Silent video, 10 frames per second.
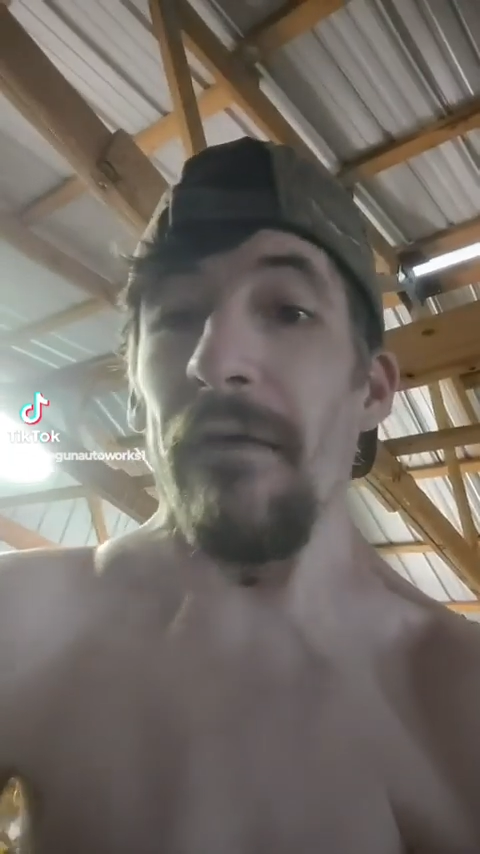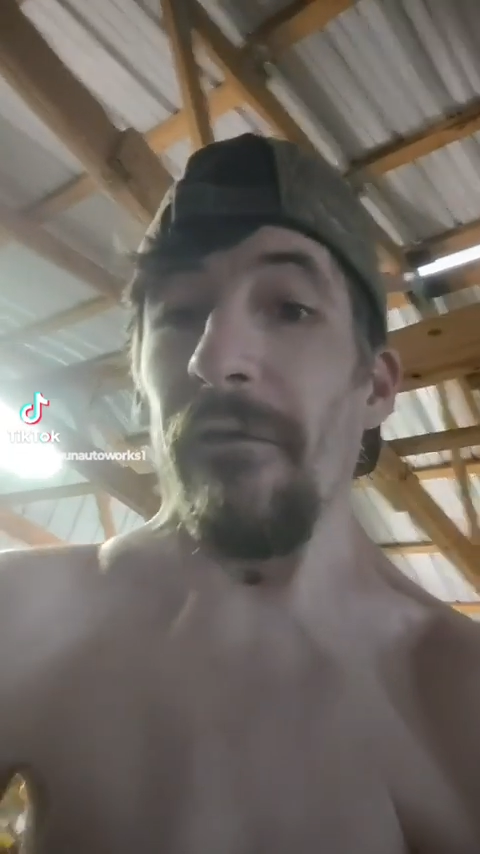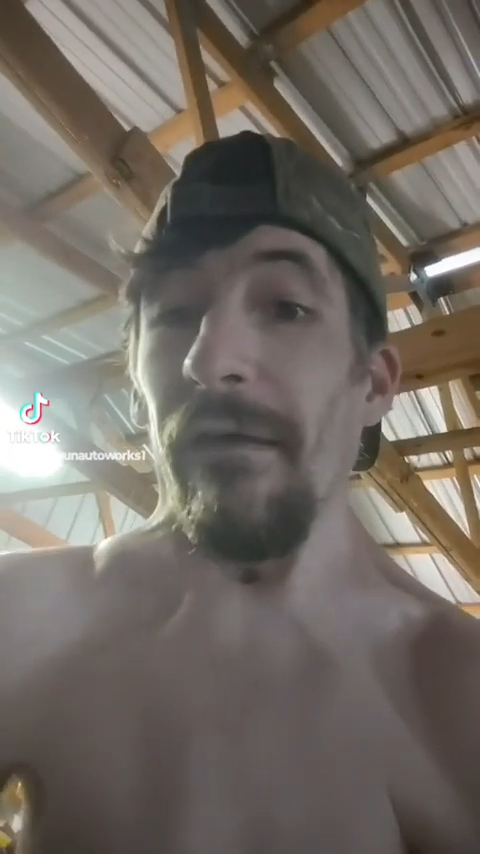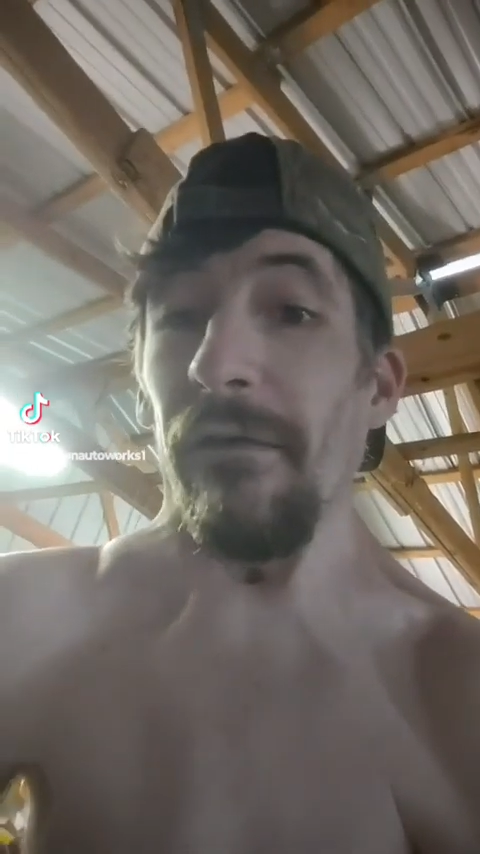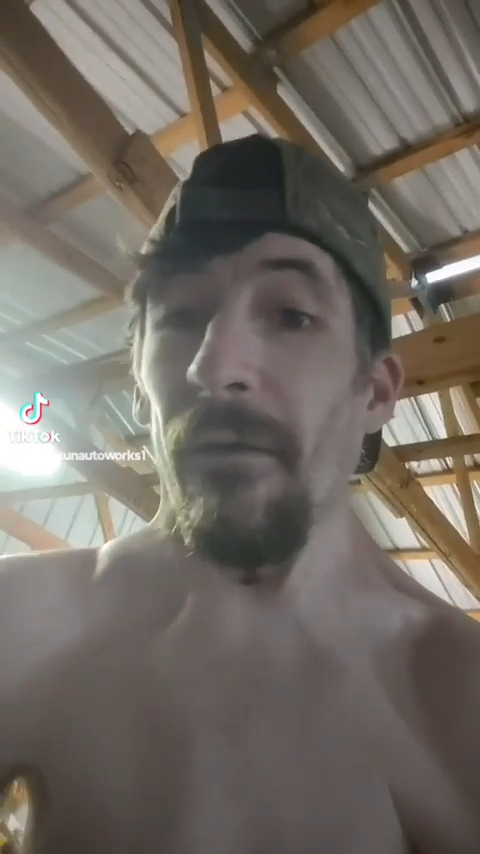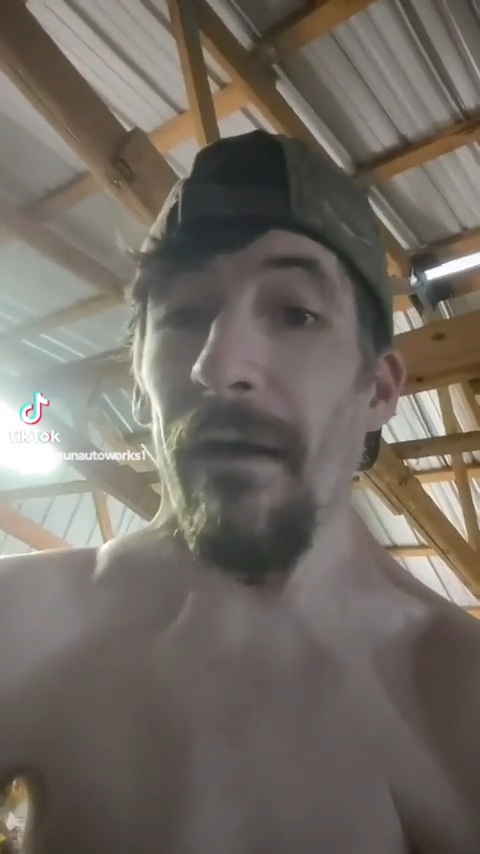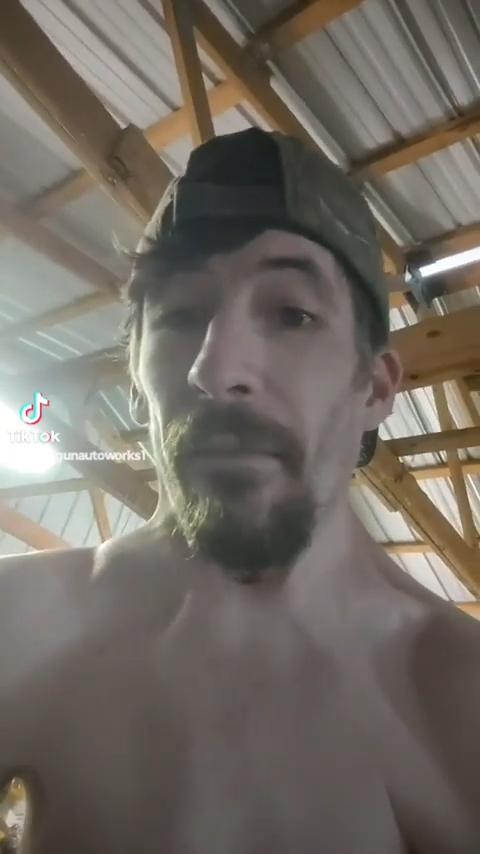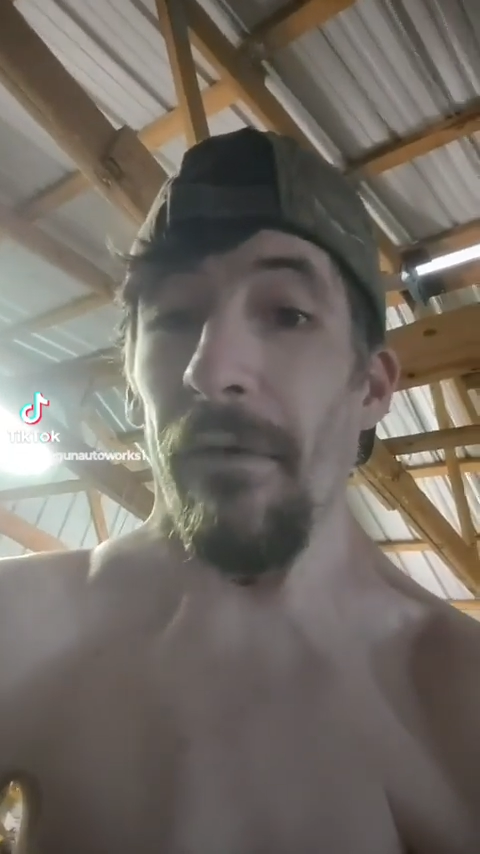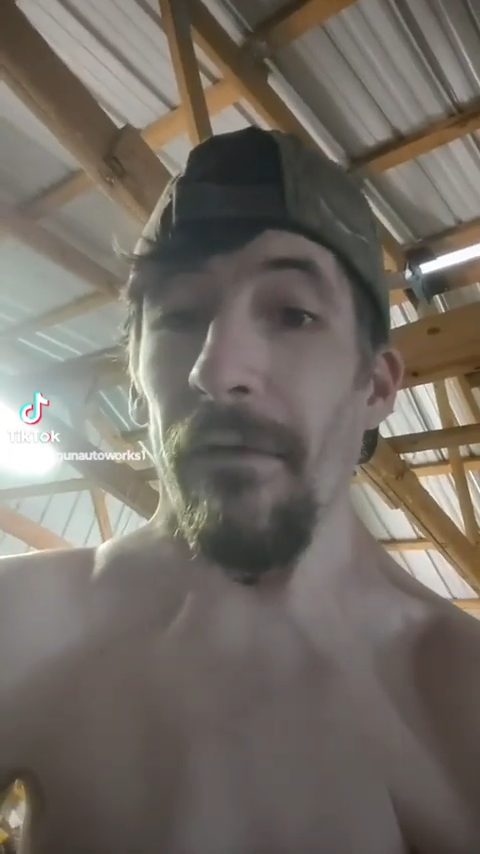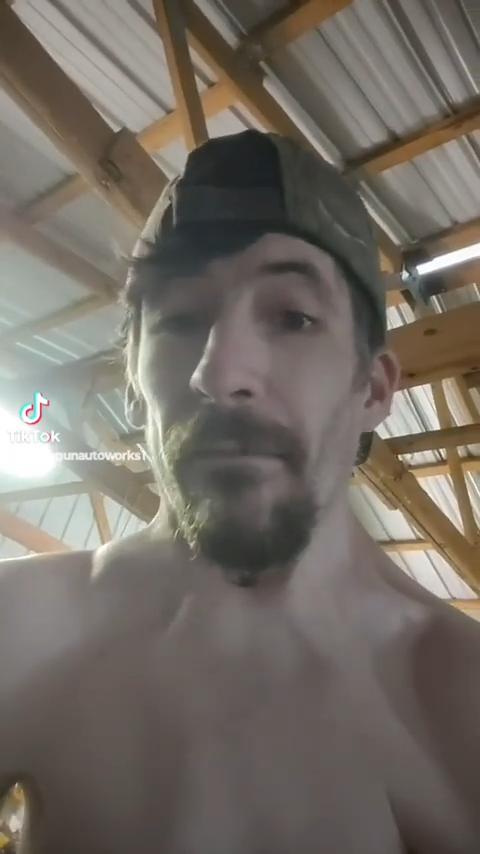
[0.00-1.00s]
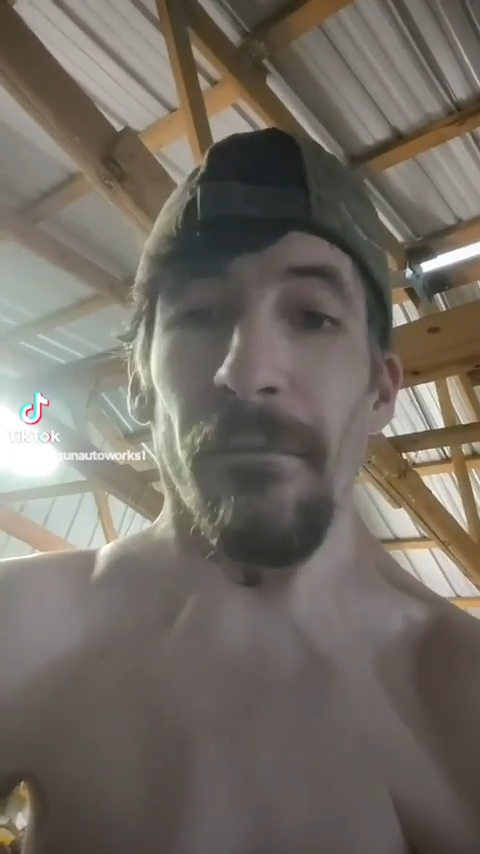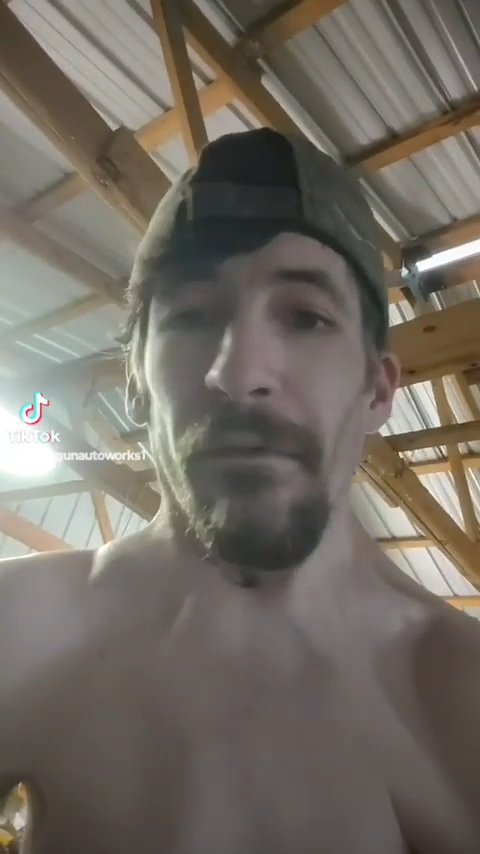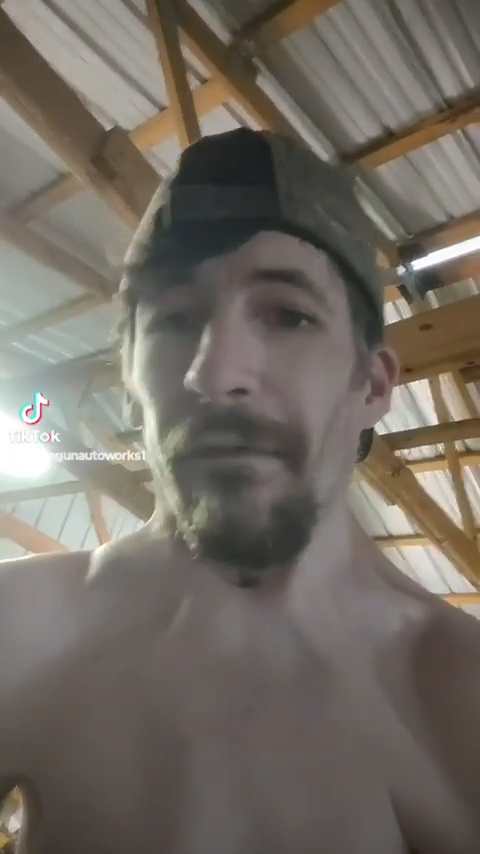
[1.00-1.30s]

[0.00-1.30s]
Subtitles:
If you get the right pump, it